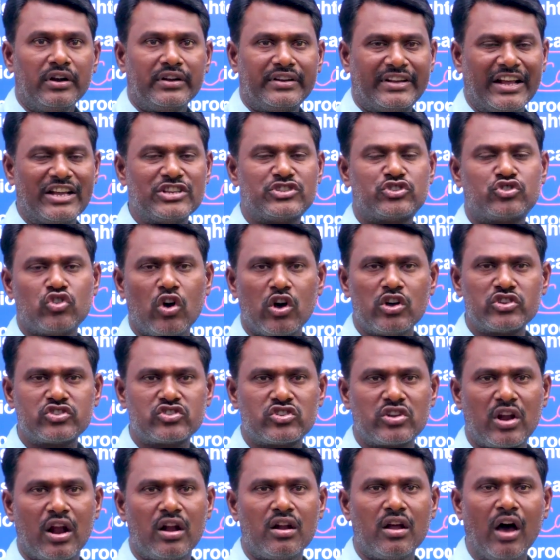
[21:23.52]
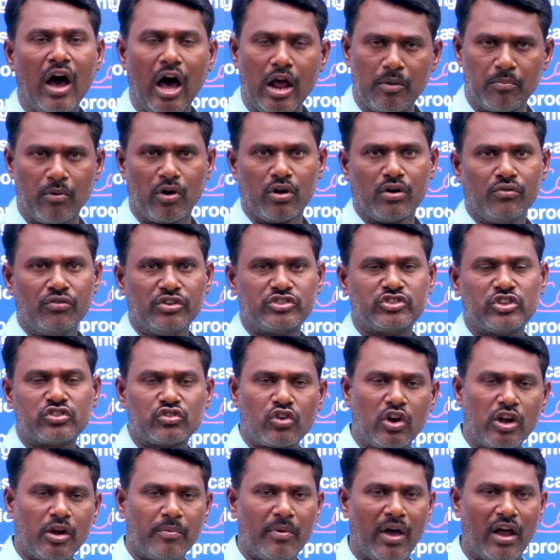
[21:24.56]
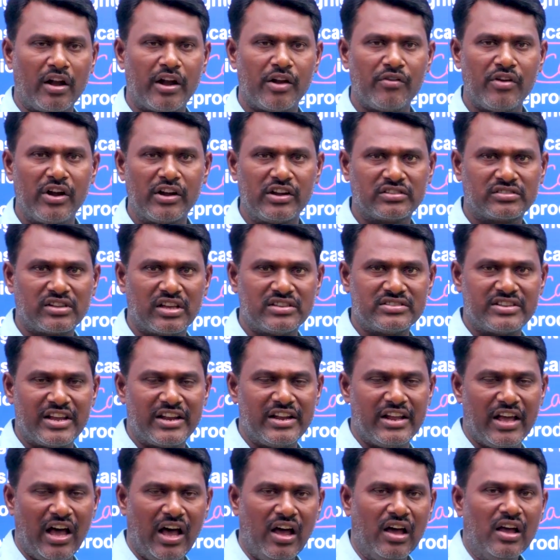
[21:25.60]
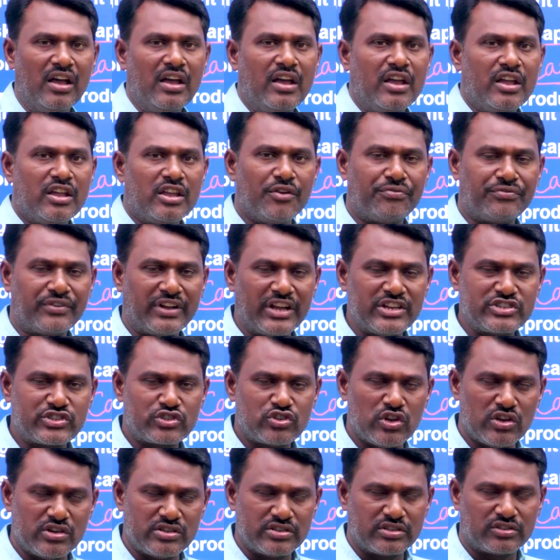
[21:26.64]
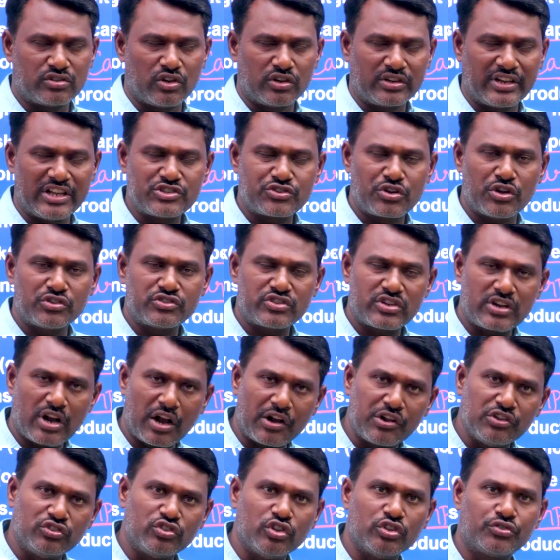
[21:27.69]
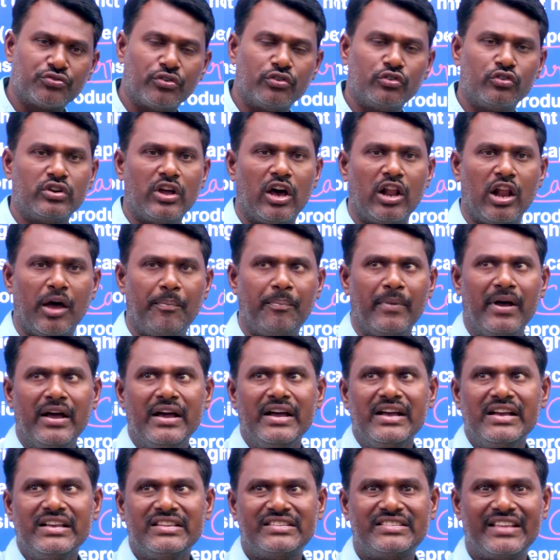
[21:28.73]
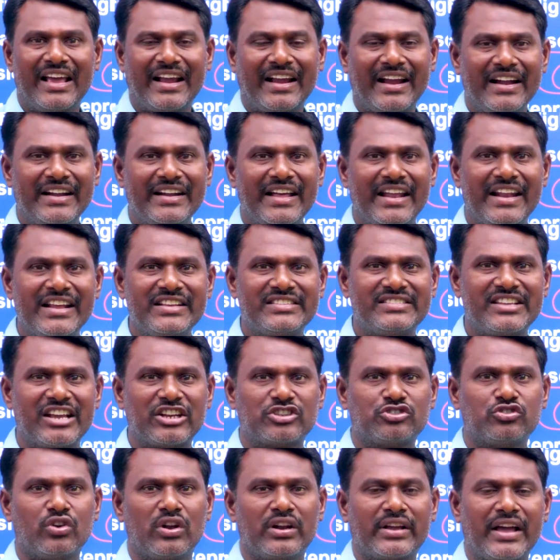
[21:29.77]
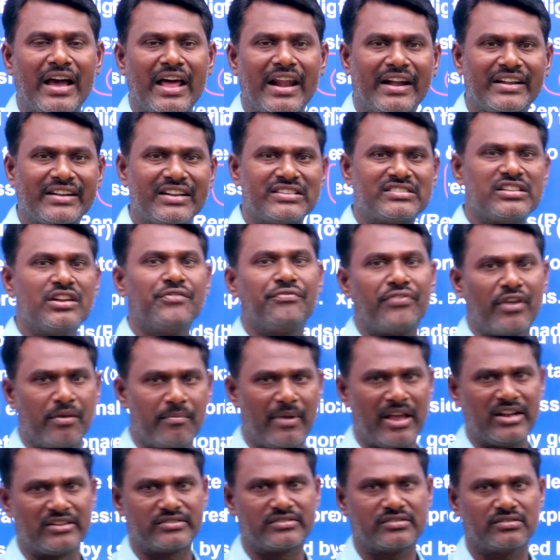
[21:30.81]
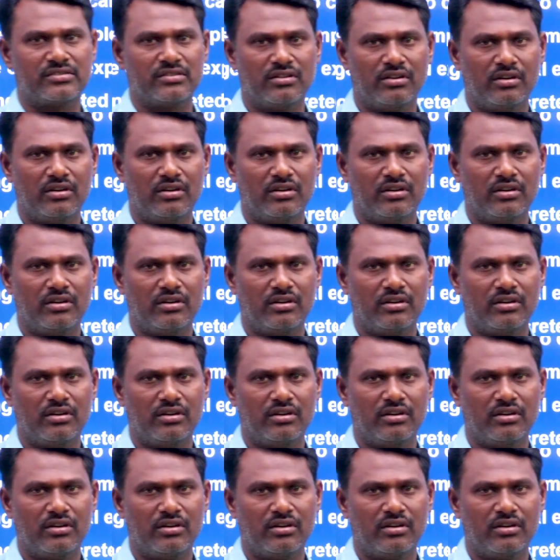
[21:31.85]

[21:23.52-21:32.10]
testosterone hormone, which is going to be already we have discussed earlier, if testosterone is useful to develop secondary sexual characters in females.